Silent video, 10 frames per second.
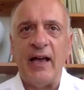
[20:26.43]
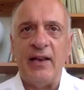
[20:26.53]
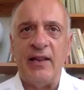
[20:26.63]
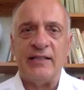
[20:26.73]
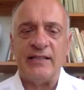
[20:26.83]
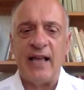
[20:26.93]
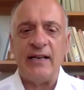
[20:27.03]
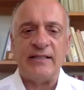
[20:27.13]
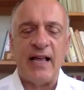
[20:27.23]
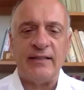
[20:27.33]
in the
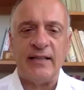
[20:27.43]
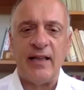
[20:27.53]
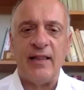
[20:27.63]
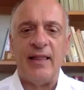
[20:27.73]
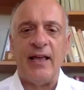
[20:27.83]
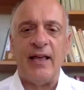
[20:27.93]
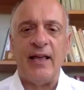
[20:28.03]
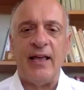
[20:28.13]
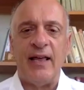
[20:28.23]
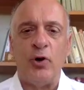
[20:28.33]
sense that they
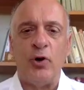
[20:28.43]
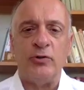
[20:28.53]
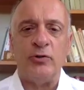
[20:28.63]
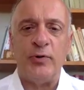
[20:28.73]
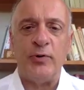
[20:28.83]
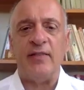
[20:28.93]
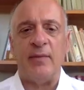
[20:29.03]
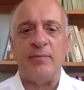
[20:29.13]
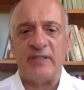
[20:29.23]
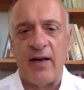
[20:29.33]
don't present
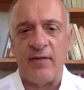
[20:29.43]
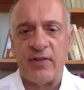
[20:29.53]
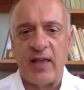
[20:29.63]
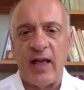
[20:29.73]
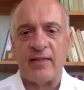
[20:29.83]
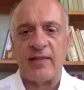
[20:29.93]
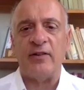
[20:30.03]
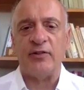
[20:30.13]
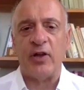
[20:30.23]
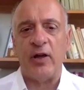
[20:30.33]
themselves as
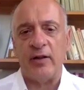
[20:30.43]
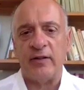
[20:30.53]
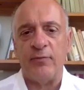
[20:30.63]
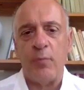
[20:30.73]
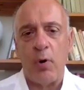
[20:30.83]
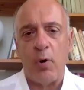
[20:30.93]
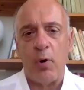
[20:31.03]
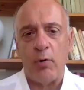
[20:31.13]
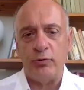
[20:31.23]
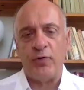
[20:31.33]
alternative
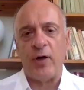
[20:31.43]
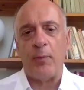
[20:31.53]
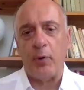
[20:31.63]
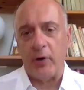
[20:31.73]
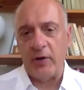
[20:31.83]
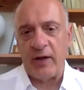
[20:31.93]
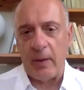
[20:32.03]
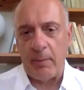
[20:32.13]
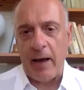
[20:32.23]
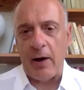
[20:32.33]
modes of
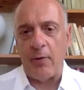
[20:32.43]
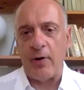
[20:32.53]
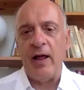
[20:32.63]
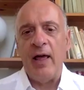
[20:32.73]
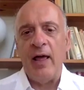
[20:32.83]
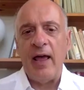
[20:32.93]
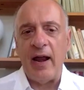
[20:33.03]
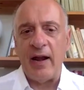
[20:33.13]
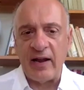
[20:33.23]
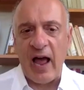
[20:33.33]
political power
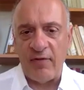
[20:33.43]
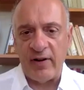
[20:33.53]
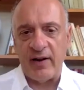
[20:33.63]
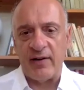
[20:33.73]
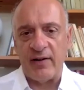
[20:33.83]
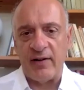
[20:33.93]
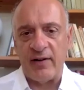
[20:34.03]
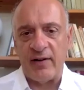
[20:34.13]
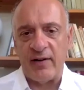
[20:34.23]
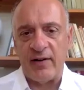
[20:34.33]
and
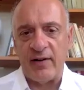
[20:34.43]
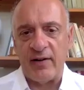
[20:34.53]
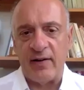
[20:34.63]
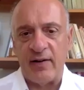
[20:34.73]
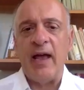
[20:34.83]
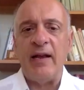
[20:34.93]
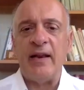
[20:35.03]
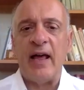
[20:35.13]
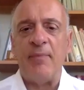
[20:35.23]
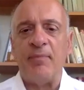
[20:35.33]
governance,
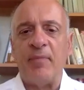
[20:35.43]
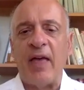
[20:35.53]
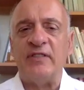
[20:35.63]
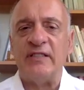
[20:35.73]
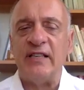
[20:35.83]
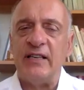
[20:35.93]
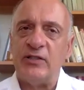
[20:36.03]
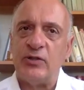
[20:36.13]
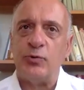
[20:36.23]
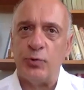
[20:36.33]
and have
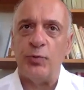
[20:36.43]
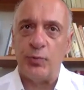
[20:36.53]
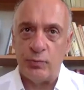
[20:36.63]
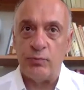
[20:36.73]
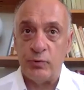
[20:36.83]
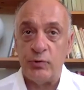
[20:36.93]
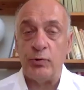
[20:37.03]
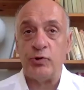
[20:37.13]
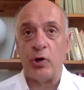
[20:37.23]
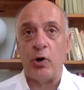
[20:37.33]
ceased to
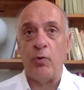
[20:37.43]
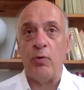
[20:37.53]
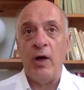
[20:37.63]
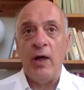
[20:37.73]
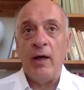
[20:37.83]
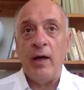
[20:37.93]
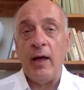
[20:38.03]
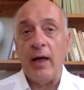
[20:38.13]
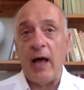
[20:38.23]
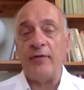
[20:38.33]
do so
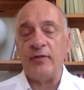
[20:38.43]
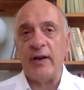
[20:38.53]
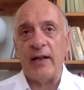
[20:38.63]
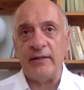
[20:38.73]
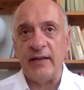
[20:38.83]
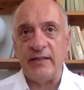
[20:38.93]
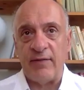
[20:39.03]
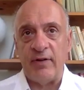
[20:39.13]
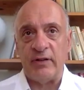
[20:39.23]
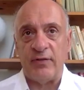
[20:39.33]
after
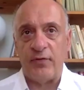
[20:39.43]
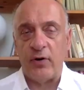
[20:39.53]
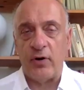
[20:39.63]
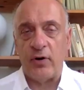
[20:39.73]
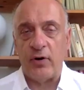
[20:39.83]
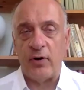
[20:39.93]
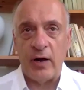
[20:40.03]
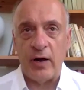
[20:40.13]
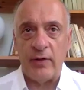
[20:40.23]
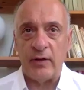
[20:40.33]
1974 and
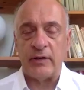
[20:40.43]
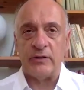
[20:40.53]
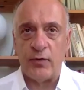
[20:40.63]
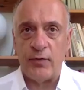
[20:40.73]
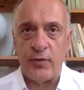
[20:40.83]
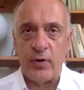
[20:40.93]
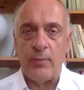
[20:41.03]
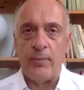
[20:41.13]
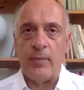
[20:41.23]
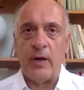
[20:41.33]
the transition
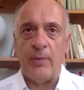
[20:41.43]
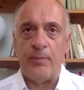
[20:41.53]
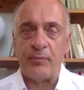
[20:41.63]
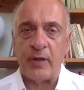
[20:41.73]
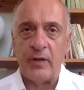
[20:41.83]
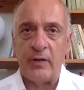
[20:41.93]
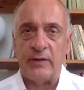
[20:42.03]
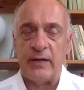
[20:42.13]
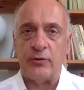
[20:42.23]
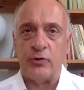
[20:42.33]
from
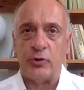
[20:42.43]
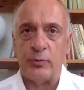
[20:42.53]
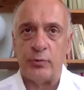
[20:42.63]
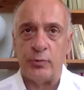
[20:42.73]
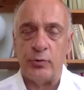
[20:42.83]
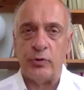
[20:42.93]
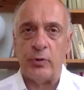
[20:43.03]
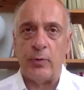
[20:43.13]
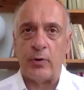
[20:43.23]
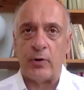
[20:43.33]
dictatorship to
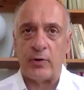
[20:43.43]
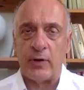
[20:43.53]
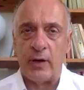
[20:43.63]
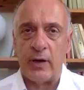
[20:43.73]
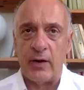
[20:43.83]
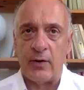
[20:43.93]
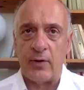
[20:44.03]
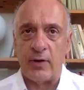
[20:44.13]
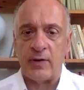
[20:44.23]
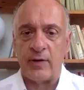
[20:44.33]
democracy in
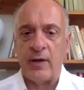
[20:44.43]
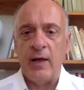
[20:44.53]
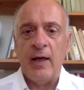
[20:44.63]
Greece.